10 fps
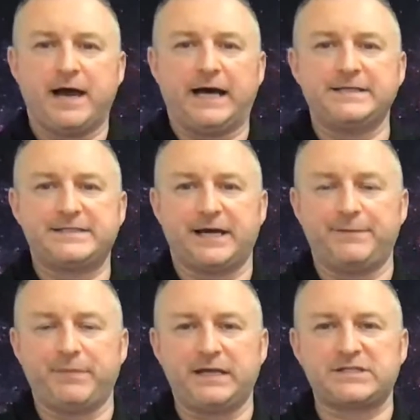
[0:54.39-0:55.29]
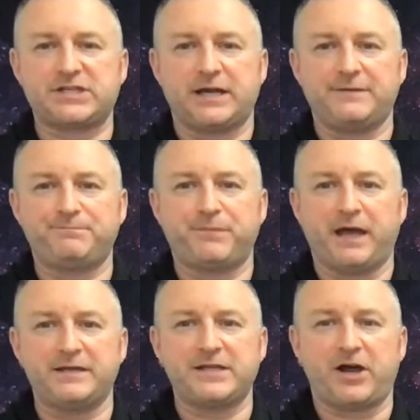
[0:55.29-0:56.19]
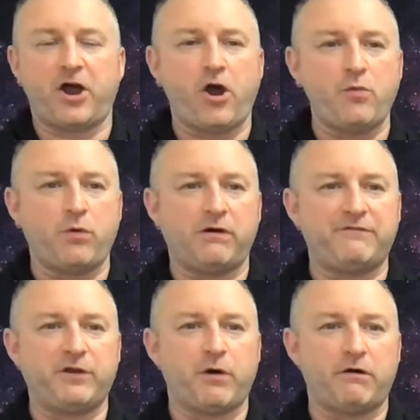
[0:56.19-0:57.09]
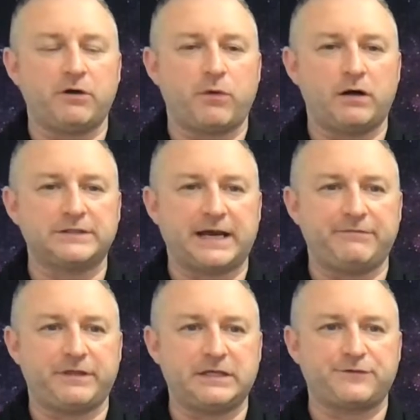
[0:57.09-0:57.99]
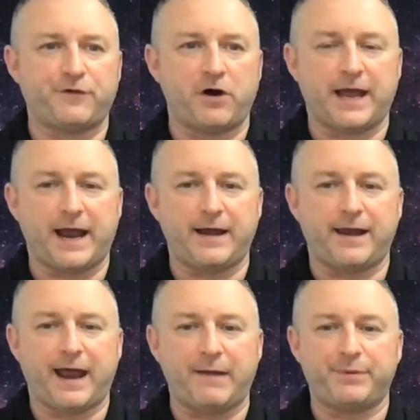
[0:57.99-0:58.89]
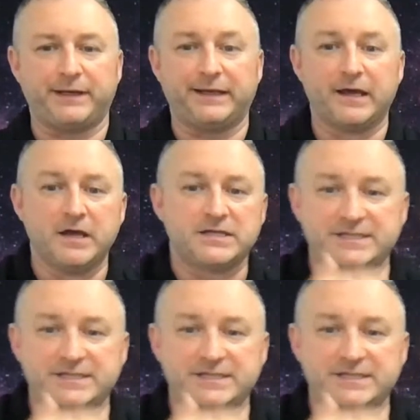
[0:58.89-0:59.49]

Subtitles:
And and I hope wherever you are in the world, everything's fine and happy.